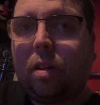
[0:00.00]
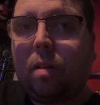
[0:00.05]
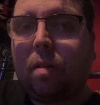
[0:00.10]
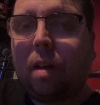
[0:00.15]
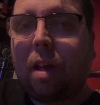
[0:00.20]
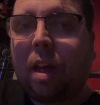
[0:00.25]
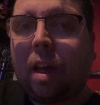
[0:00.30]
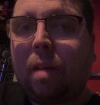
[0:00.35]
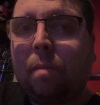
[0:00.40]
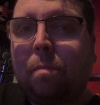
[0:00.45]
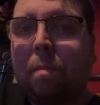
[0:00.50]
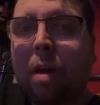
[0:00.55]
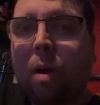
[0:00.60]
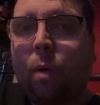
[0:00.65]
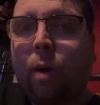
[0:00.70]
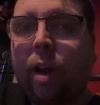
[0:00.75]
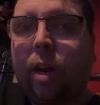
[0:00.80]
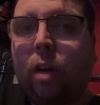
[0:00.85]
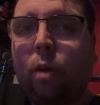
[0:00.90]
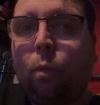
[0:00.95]
and
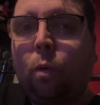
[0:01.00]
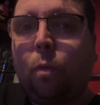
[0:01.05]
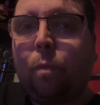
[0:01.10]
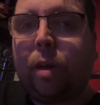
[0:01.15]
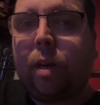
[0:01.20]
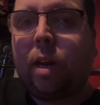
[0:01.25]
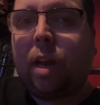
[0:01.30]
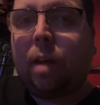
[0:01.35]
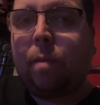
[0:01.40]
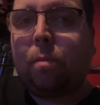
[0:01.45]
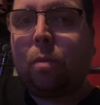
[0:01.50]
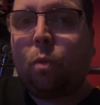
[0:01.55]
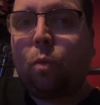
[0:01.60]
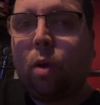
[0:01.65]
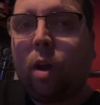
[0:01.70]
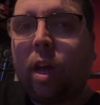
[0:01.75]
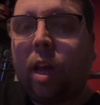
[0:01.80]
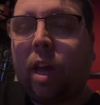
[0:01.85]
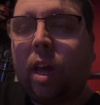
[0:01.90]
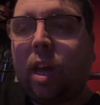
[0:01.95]
married a woman named
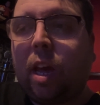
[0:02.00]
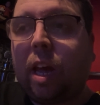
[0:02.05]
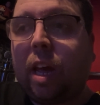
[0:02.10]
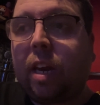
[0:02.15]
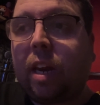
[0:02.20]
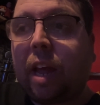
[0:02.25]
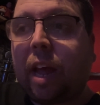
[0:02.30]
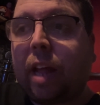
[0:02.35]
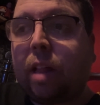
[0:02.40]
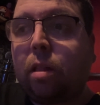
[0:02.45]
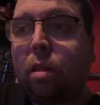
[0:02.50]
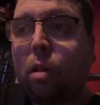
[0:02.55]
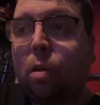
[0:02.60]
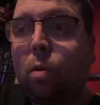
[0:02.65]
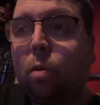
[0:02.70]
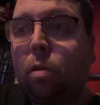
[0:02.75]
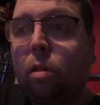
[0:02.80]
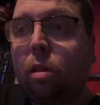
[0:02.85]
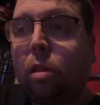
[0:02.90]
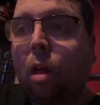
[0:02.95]
Marie and had
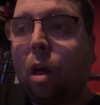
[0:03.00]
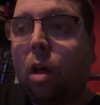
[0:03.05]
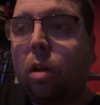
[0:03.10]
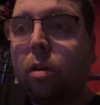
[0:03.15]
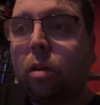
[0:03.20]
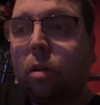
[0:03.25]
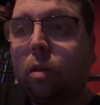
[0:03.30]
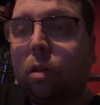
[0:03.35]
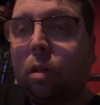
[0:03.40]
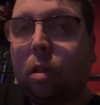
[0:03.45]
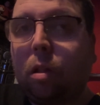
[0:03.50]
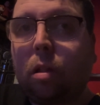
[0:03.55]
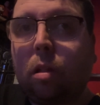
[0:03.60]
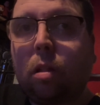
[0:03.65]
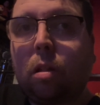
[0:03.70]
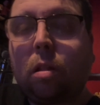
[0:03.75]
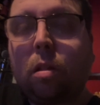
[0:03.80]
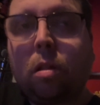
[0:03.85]
2 sons.